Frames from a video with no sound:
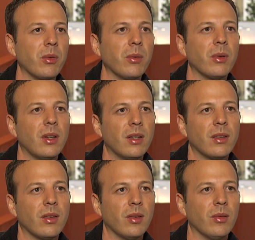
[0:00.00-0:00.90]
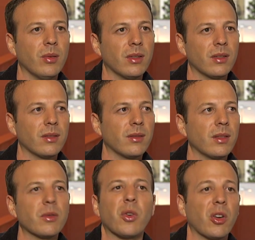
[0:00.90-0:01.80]
you
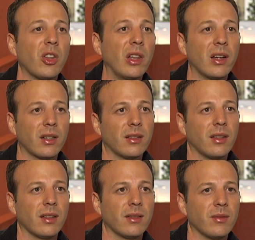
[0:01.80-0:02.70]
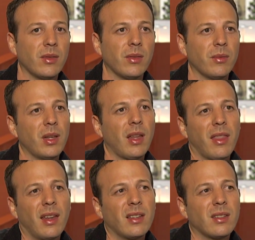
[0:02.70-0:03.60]
it's for good luck. That
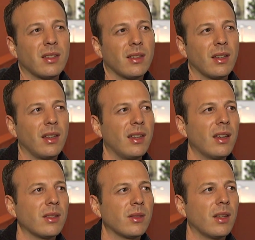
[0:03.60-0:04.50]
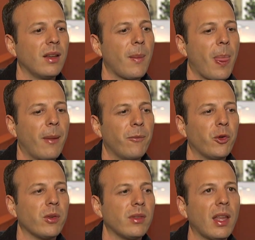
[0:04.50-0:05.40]
I think it's the idea is
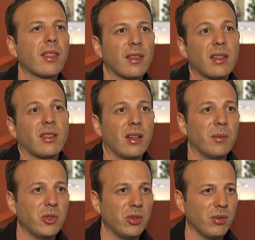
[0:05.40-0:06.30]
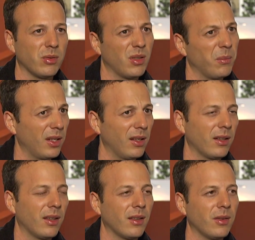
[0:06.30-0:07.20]
for death not to come to you or something
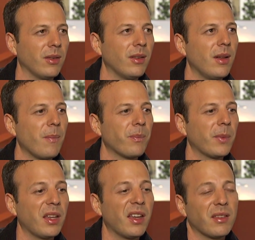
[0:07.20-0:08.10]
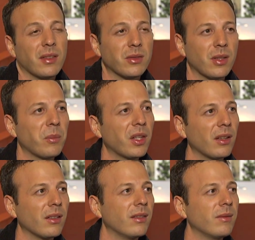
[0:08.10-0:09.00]
like that, you know. But yeah, there's
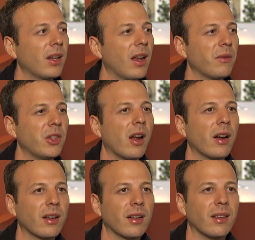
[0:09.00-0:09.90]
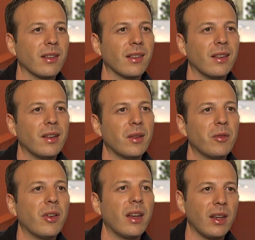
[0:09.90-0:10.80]
something kind of dark and
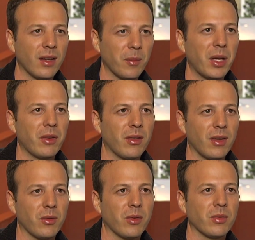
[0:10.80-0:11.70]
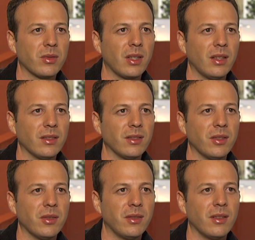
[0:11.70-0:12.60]
funny about those things,
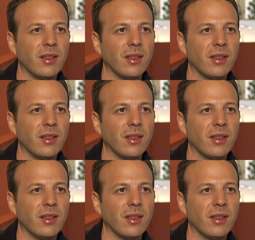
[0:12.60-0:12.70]
you know.